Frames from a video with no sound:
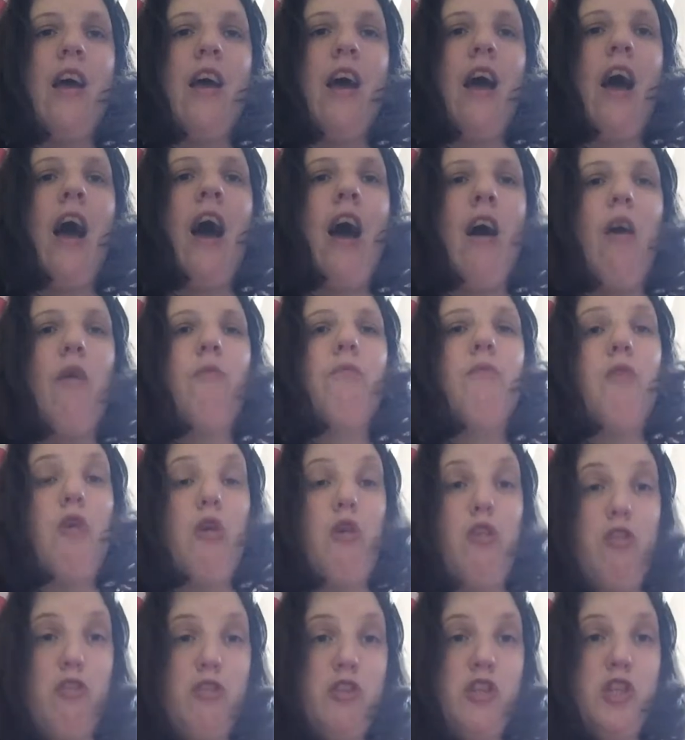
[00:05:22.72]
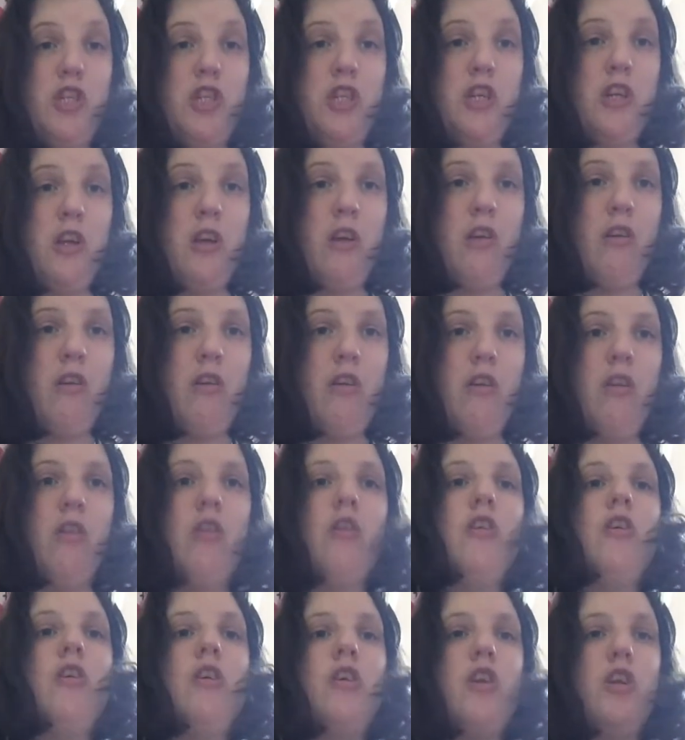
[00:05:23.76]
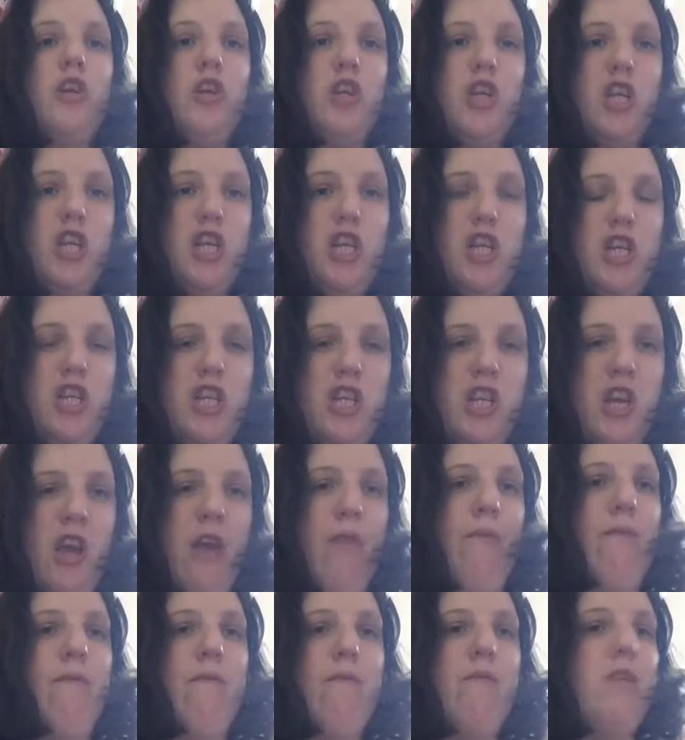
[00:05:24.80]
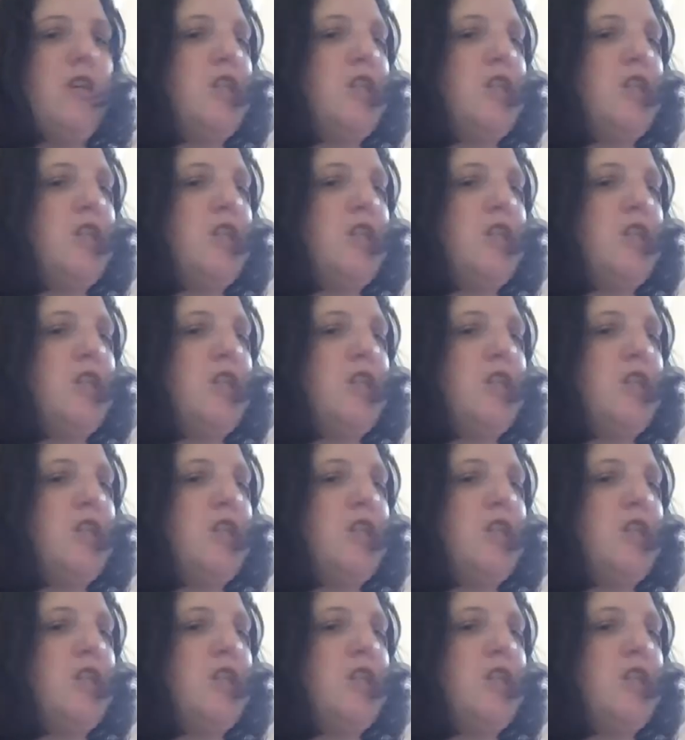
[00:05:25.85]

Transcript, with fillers: how much she